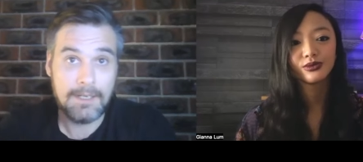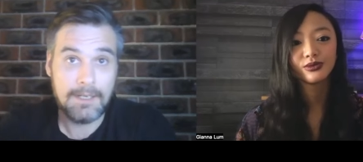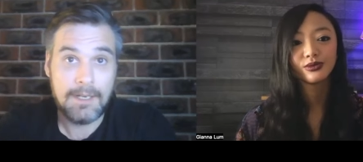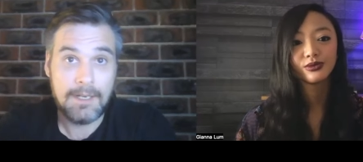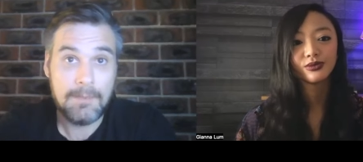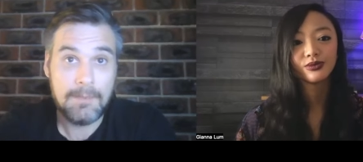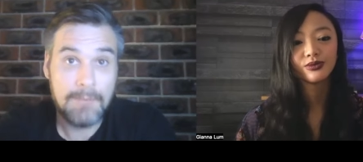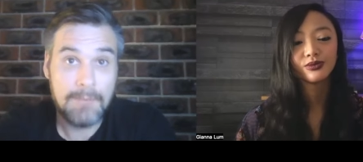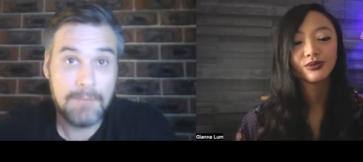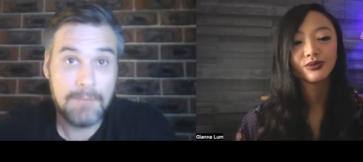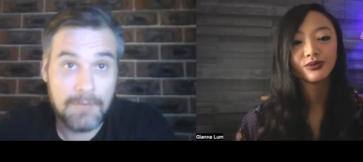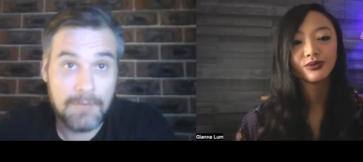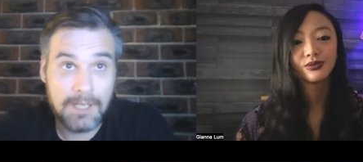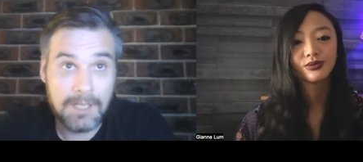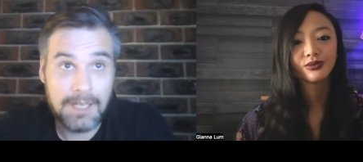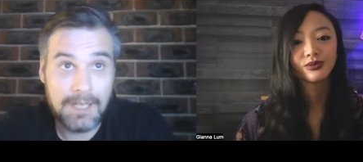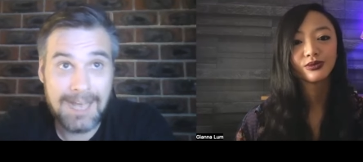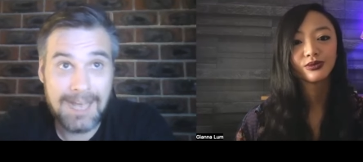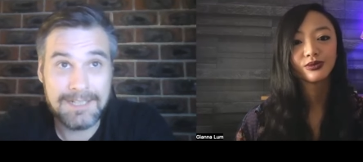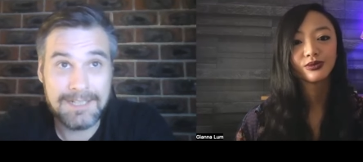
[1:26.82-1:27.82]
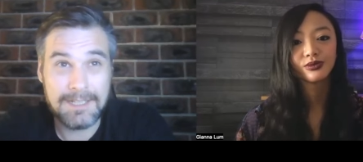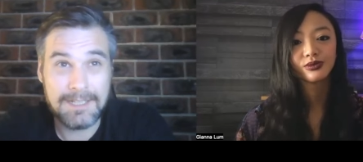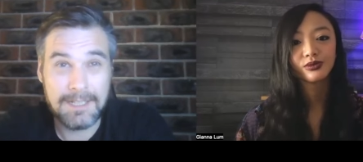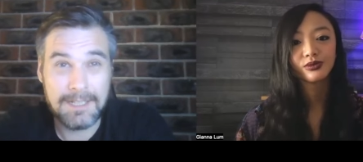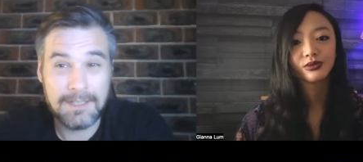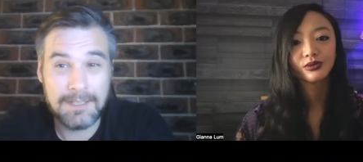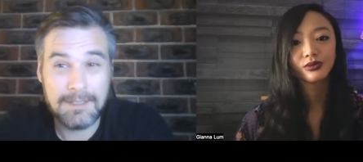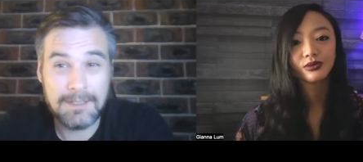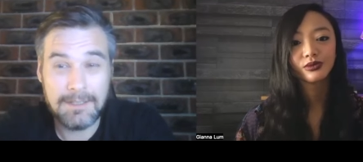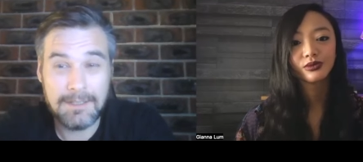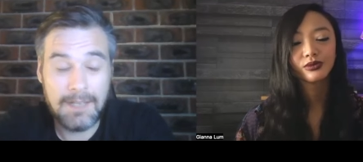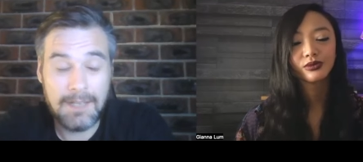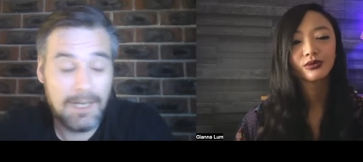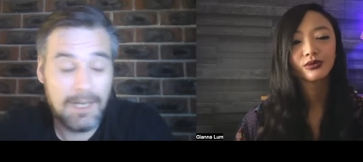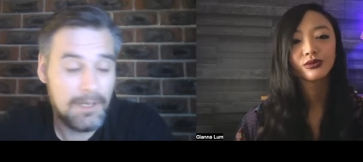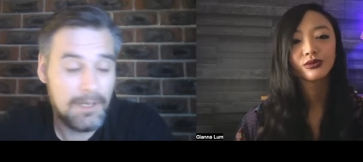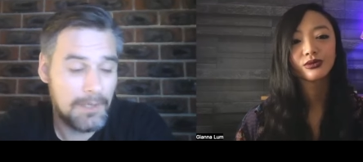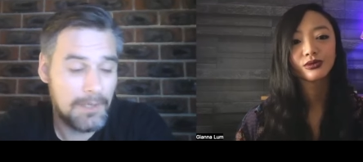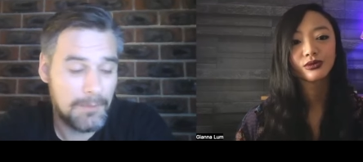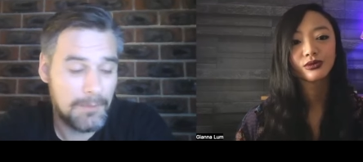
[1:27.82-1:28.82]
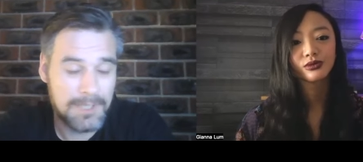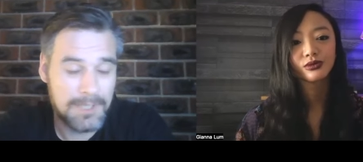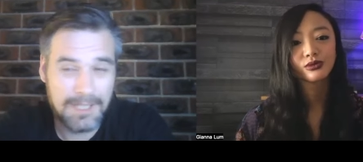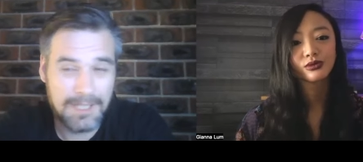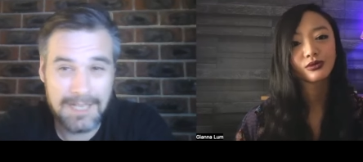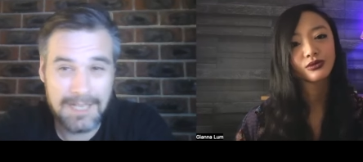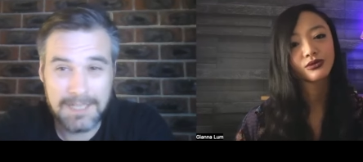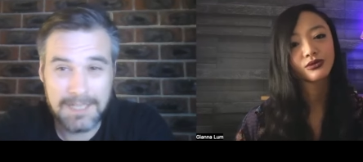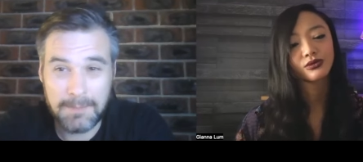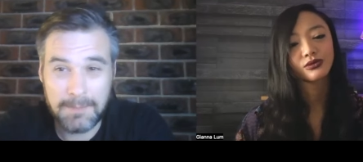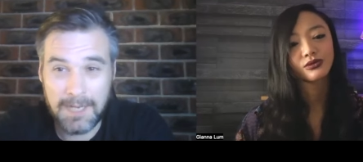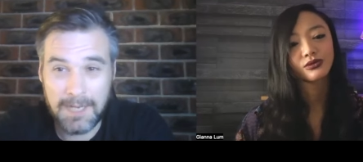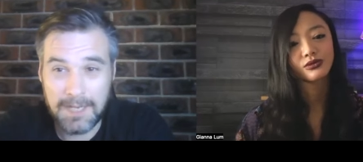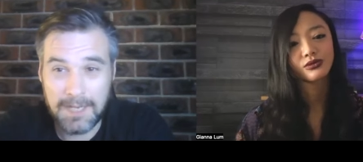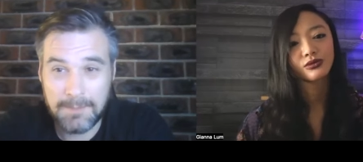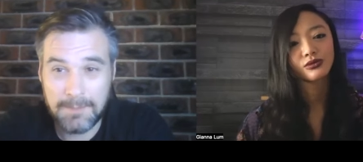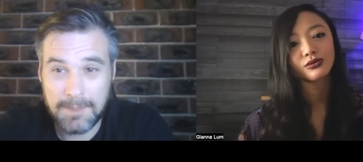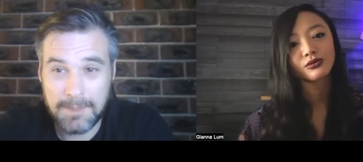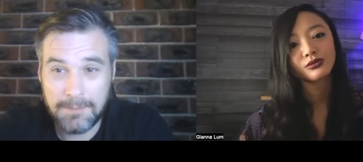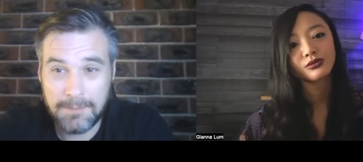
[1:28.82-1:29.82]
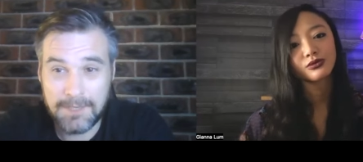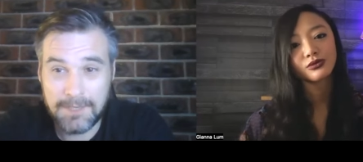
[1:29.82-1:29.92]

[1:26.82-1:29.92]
Speaker 1: bit of a classic I don't know if it was a classic path, but a pretty of a